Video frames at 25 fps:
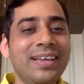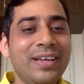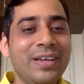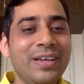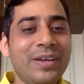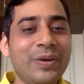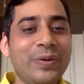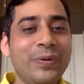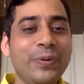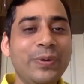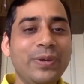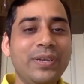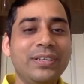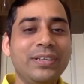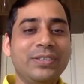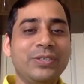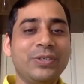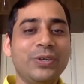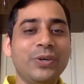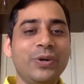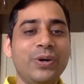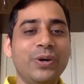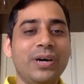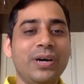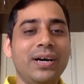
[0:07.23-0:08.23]
Cool. So
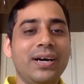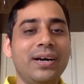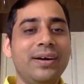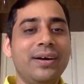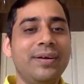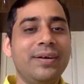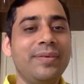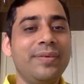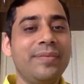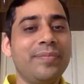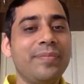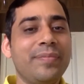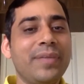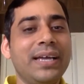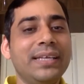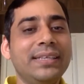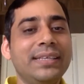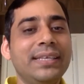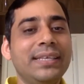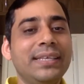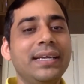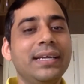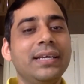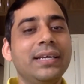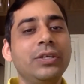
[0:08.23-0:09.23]
I
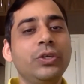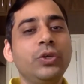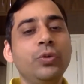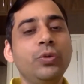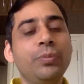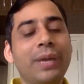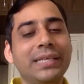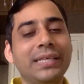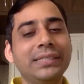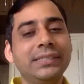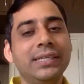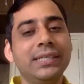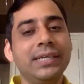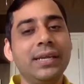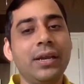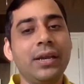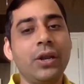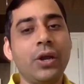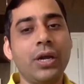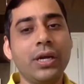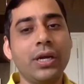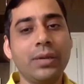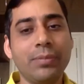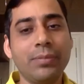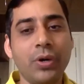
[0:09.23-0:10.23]
think you mentioned a
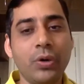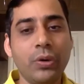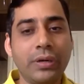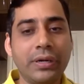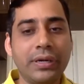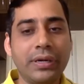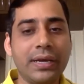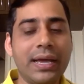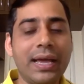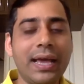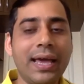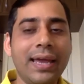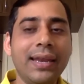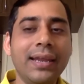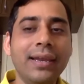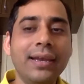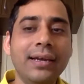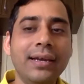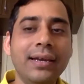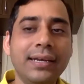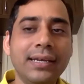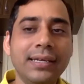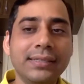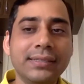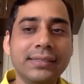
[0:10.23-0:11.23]
lot about
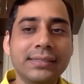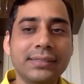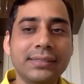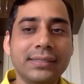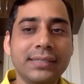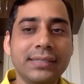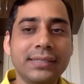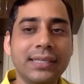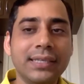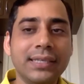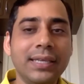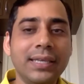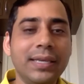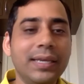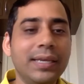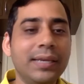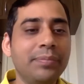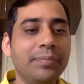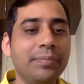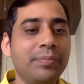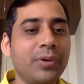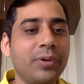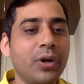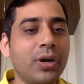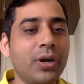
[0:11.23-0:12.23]
analytics in the
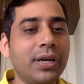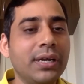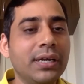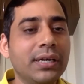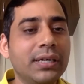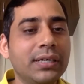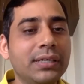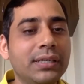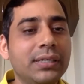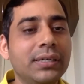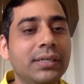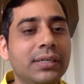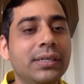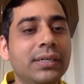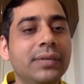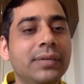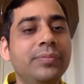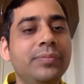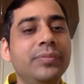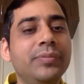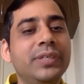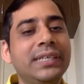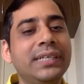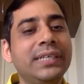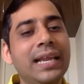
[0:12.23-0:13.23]
product.
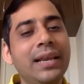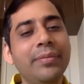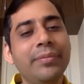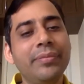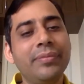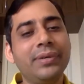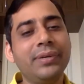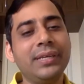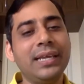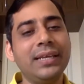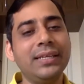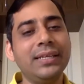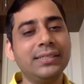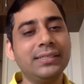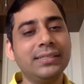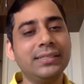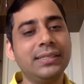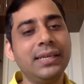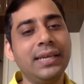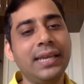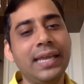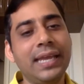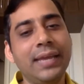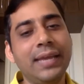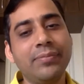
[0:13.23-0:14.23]
Tell us the
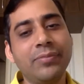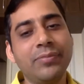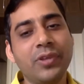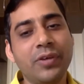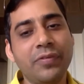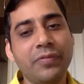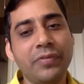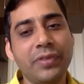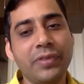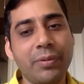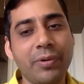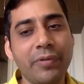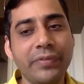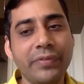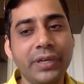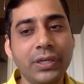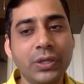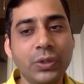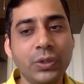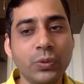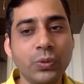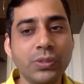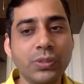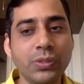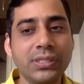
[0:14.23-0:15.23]
names of some of the
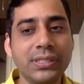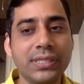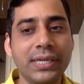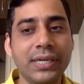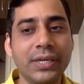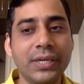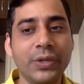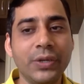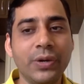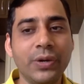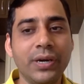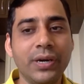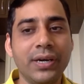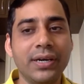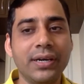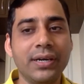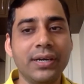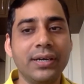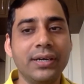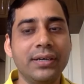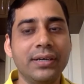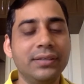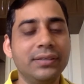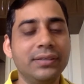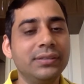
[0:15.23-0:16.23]
tools that you
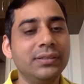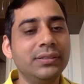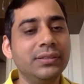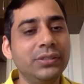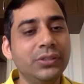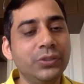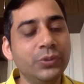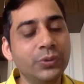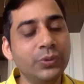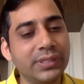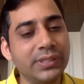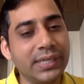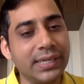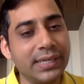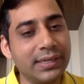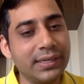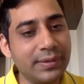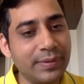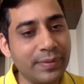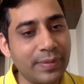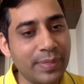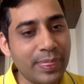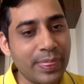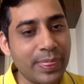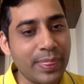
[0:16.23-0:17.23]
are using,
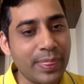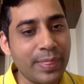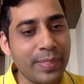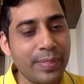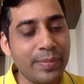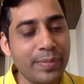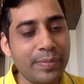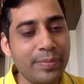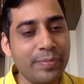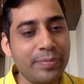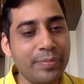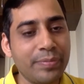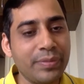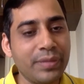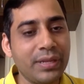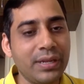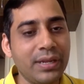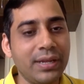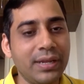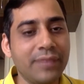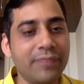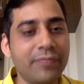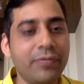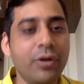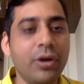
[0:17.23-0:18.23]

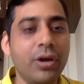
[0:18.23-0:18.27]
like for